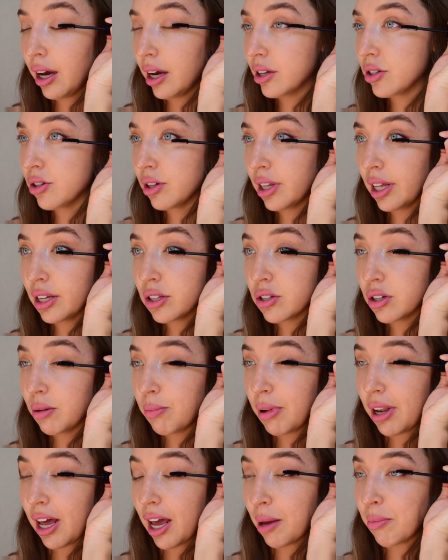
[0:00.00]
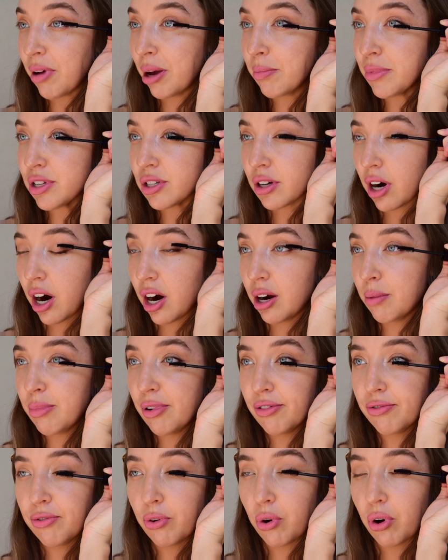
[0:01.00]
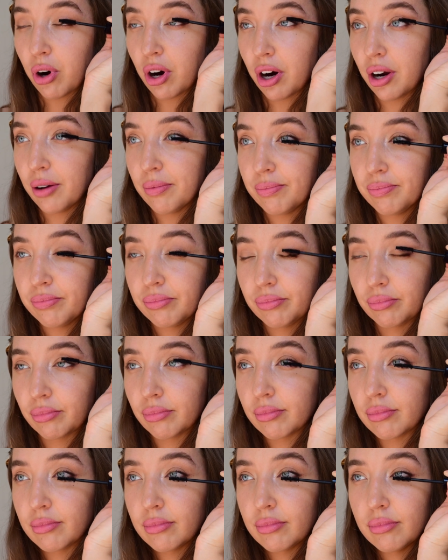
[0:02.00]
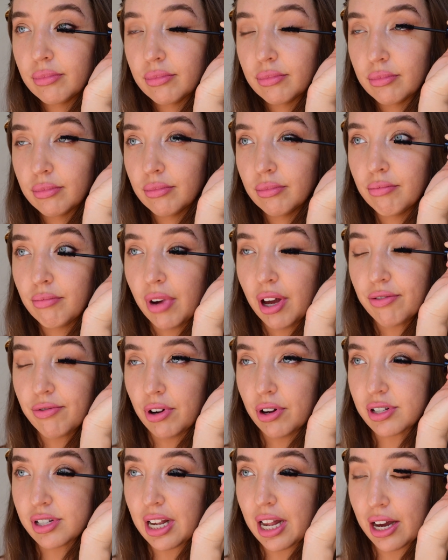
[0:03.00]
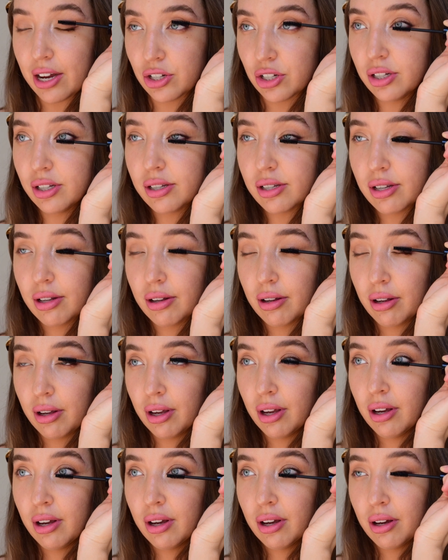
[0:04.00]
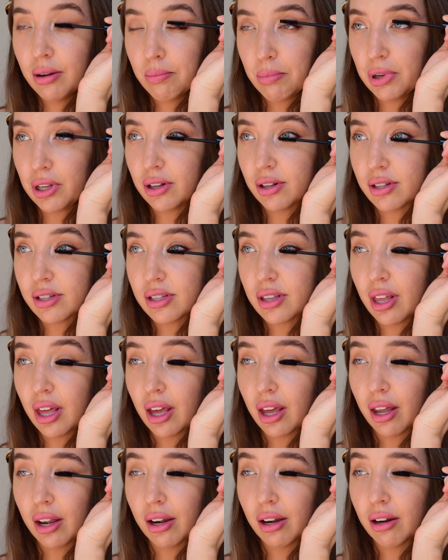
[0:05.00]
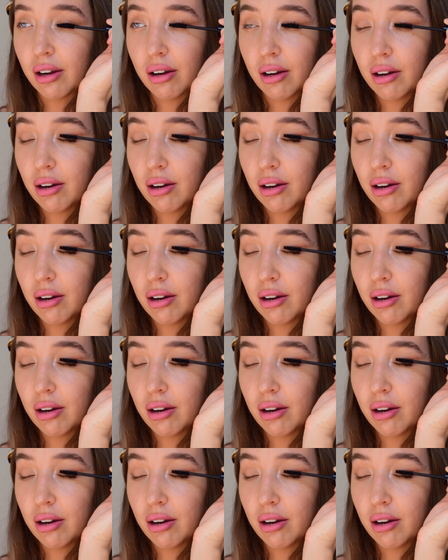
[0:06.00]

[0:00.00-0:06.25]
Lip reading: I do like to apply my mascara before my false lashes, because then